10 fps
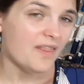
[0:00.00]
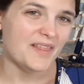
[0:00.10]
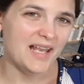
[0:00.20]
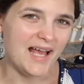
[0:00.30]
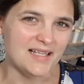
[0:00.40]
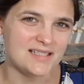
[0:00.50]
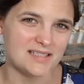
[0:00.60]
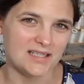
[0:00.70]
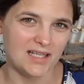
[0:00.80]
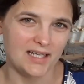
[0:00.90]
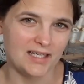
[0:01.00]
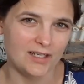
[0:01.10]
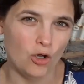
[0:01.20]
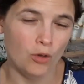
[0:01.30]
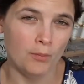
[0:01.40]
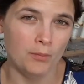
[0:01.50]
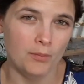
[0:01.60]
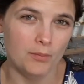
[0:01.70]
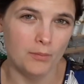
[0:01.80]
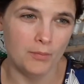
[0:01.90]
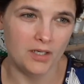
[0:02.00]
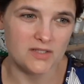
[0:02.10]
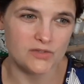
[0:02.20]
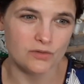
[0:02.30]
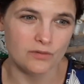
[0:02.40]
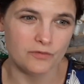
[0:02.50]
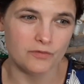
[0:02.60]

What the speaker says: The last thing on my sort of